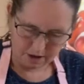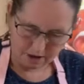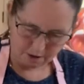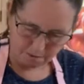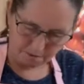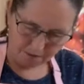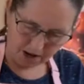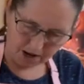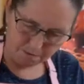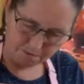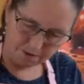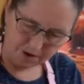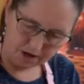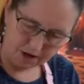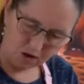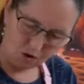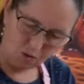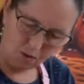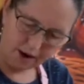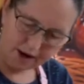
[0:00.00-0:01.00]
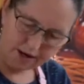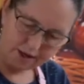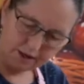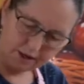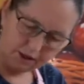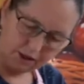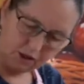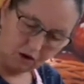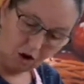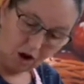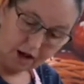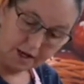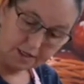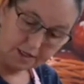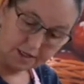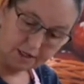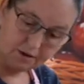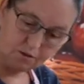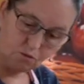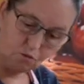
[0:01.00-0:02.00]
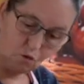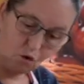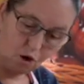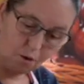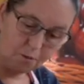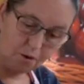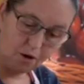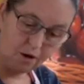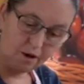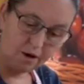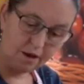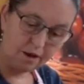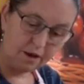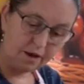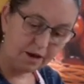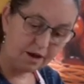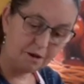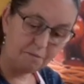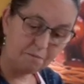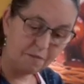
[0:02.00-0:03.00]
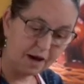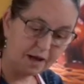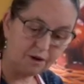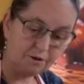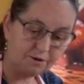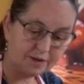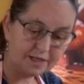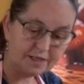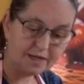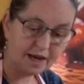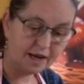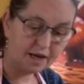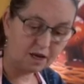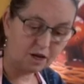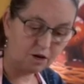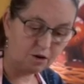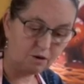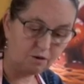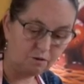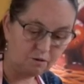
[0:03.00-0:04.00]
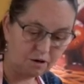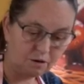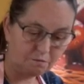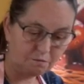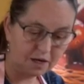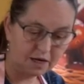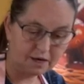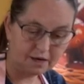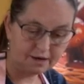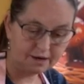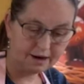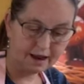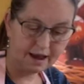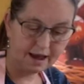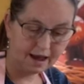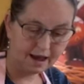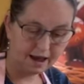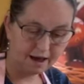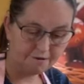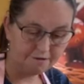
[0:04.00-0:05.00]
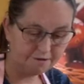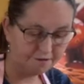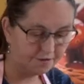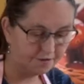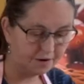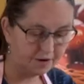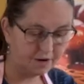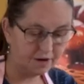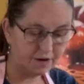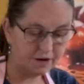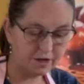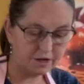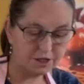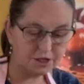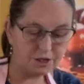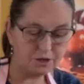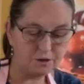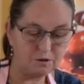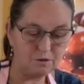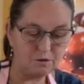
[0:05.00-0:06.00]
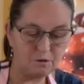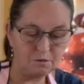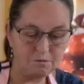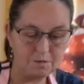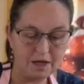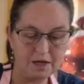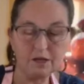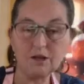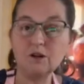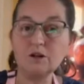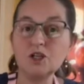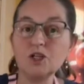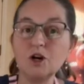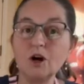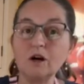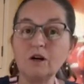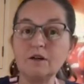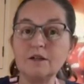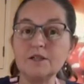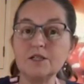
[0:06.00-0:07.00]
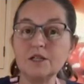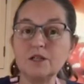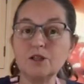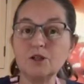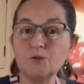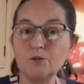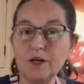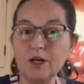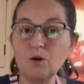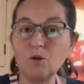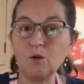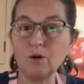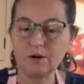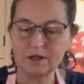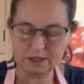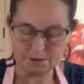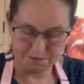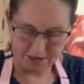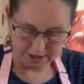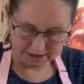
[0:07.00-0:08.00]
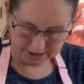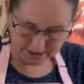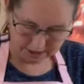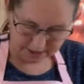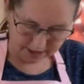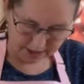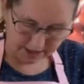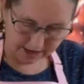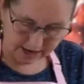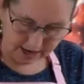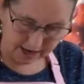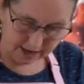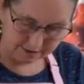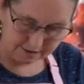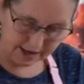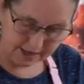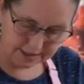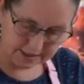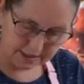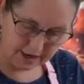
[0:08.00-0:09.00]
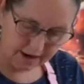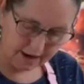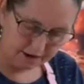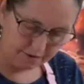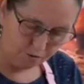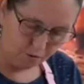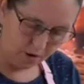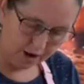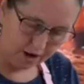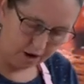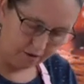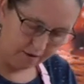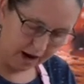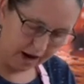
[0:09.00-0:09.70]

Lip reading: might be quite a lot warmer. It might only take you 1.5 minutes to melt your chocolate to 3/4 melted. And that's kind of what you're